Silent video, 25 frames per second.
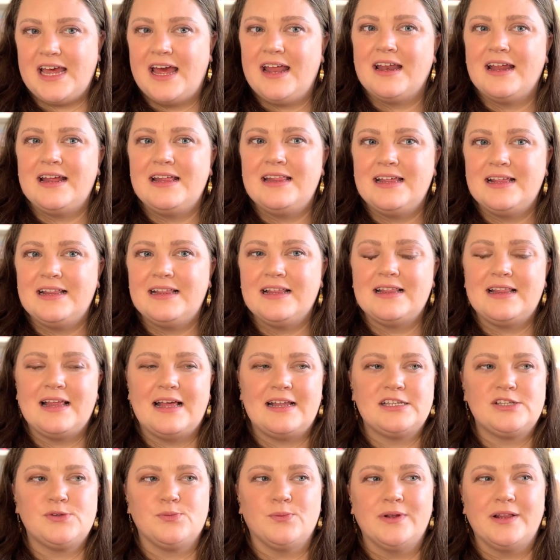And I think that
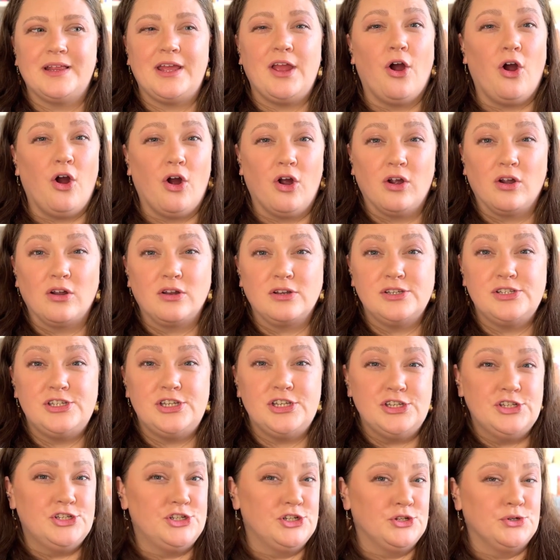that's really hard
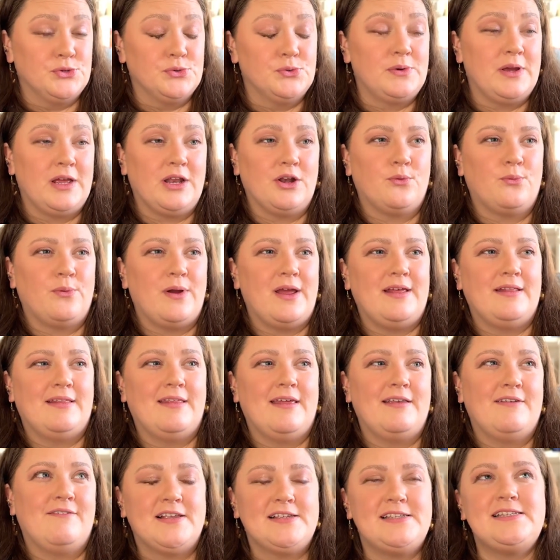to do in a way
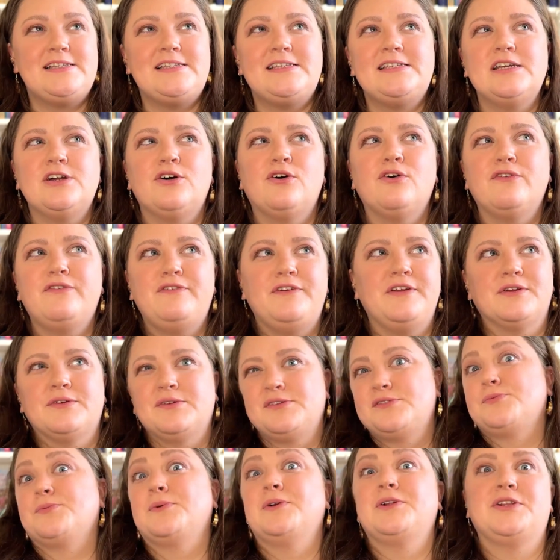that still
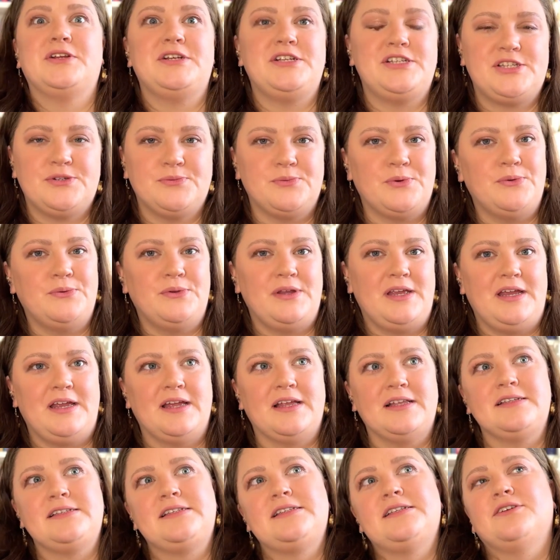feels really swoony
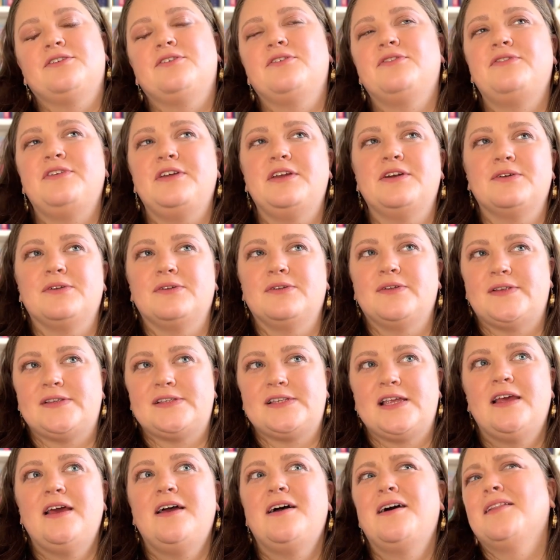and still
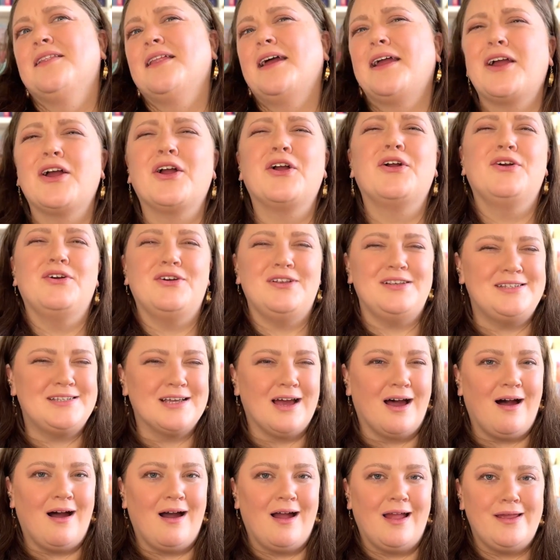feels like a good
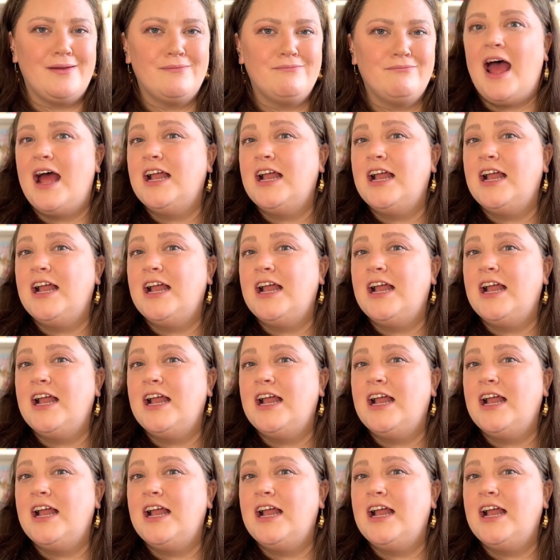time.